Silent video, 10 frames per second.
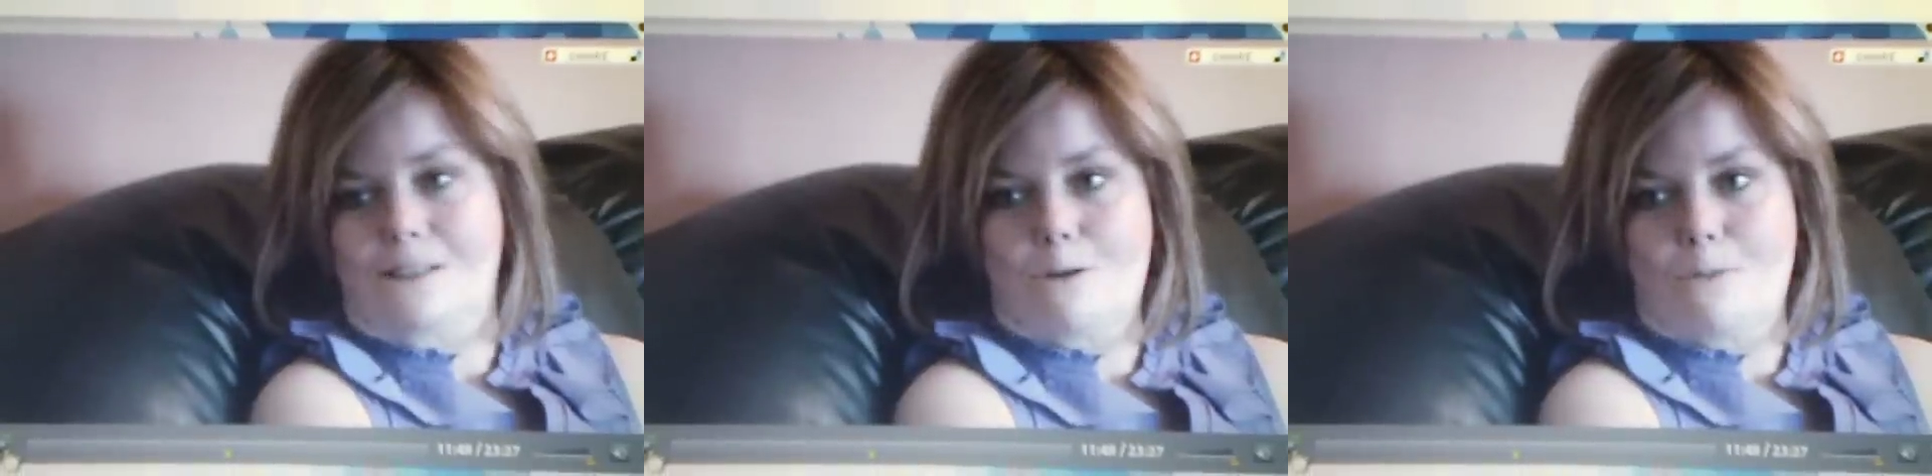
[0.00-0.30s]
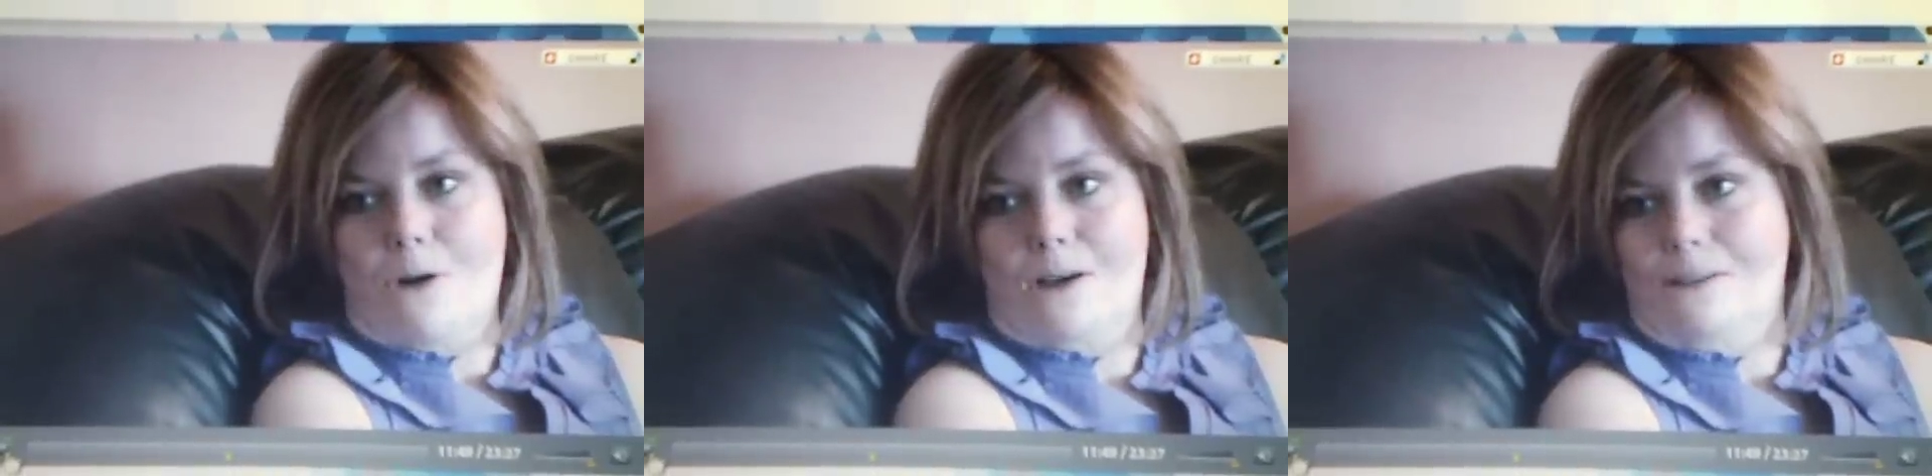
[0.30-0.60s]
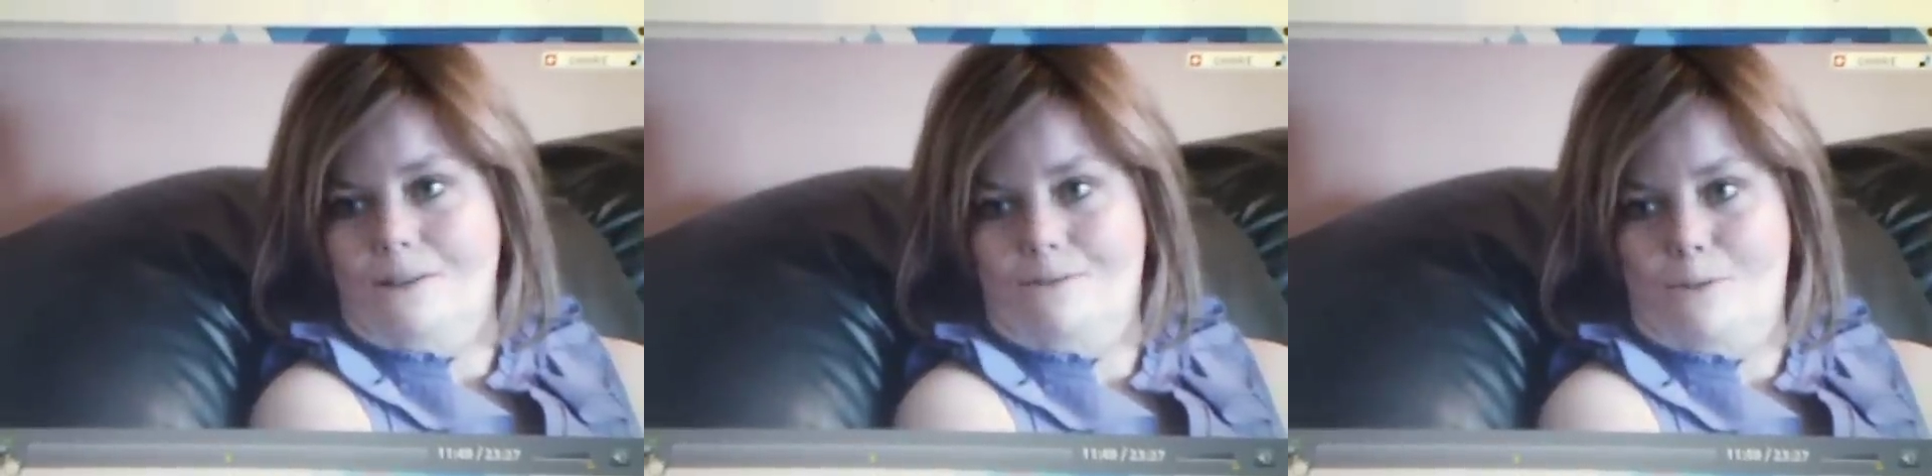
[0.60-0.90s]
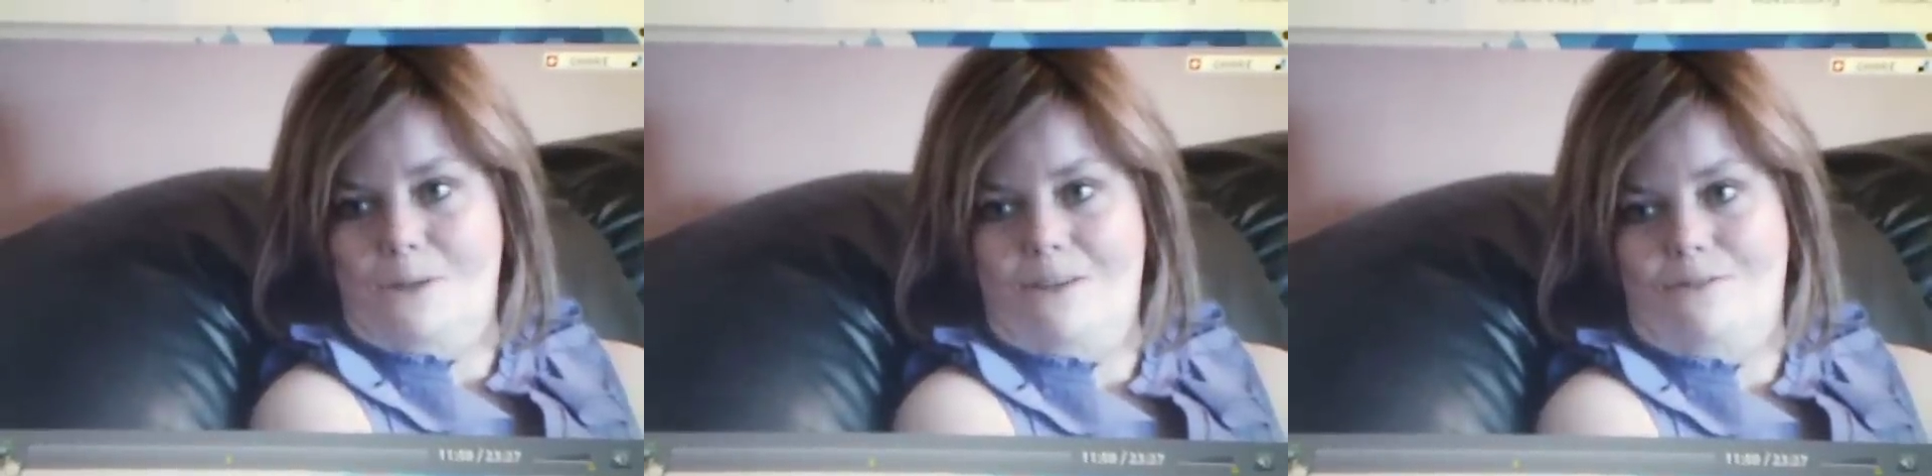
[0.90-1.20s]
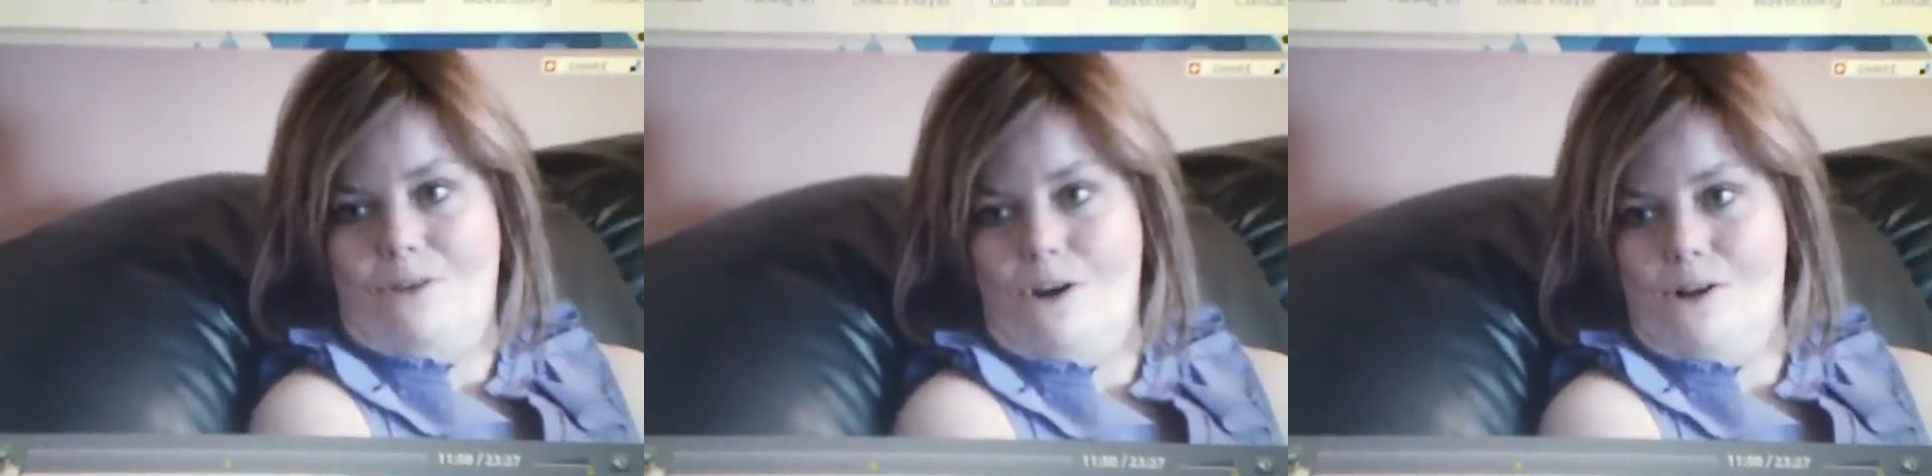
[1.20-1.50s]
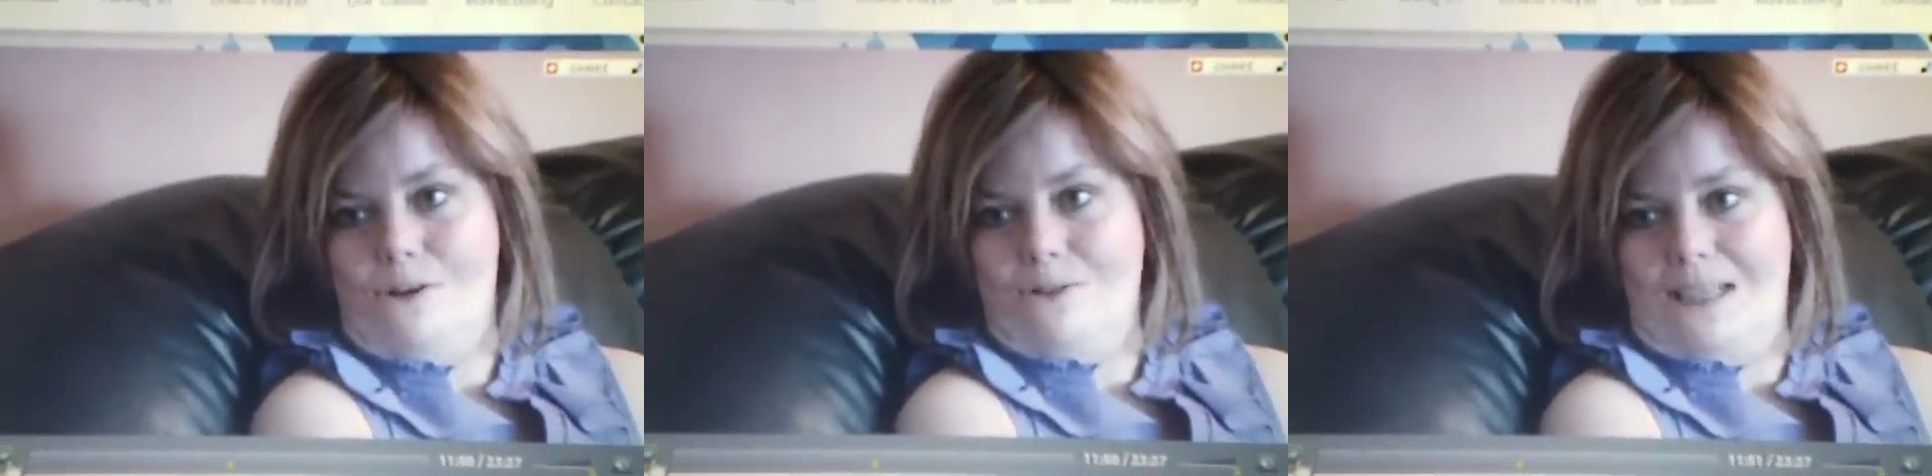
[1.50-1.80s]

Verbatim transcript: no model for me to follow.